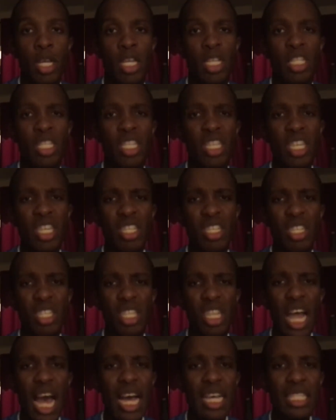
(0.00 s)
Since
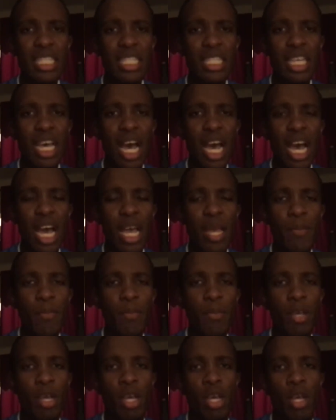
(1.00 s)
last
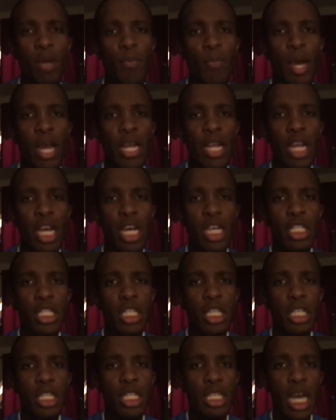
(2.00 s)
time my
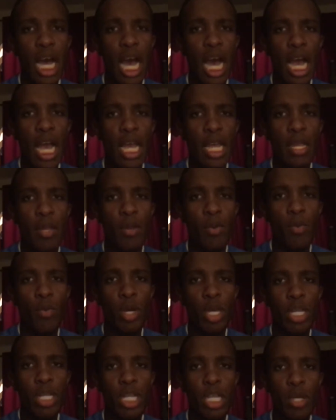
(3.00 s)
cousin died
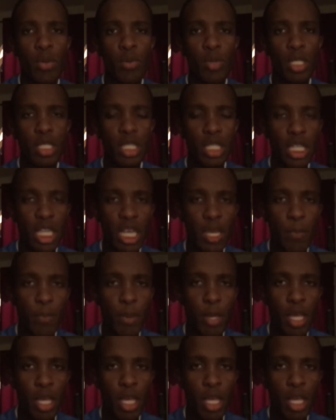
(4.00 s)
when he was
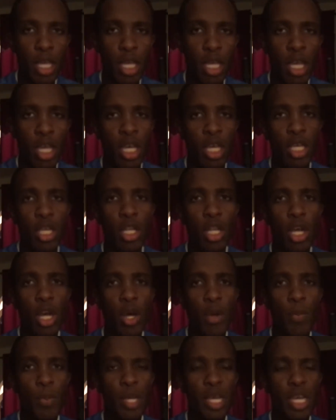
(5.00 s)
sleeping,
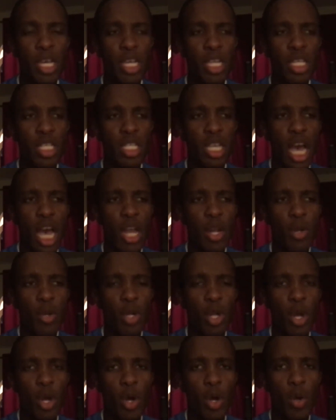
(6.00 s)
because I don't
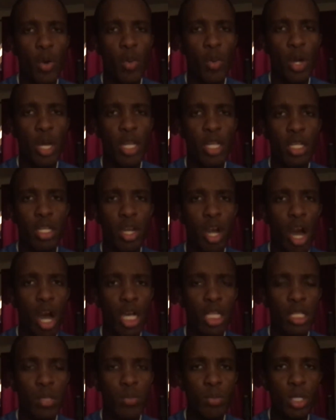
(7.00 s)
know what
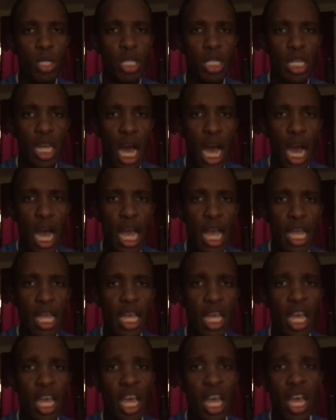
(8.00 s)
caused him to die.
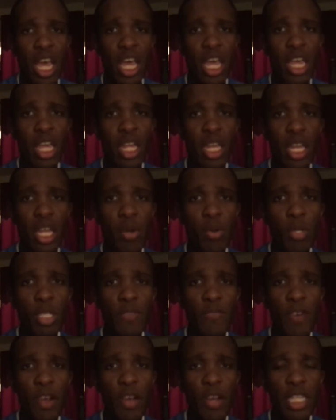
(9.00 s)
And it was
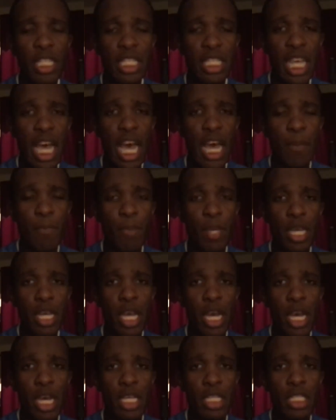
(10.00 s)
very sad
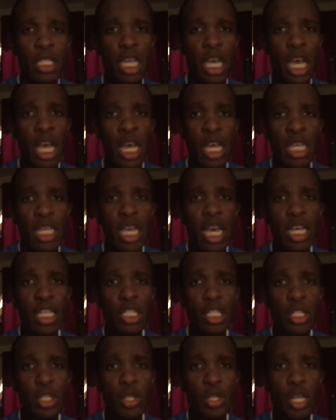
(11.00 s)
because
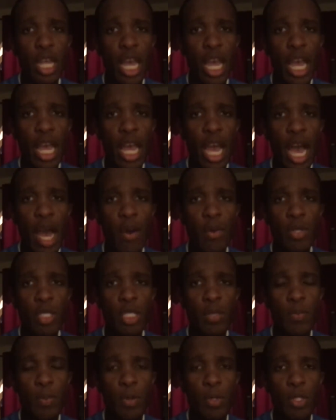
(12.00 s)
yesterday I was
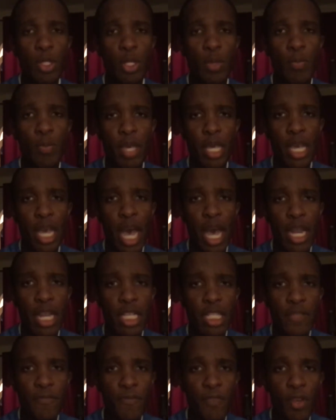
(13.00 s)
supposed to be at
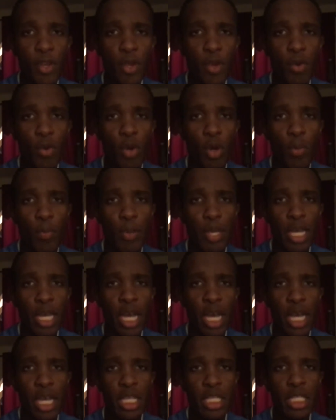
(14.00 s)
his funeral
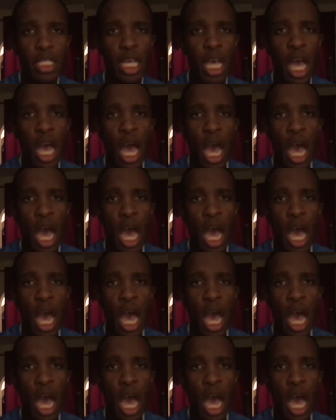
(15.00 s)
because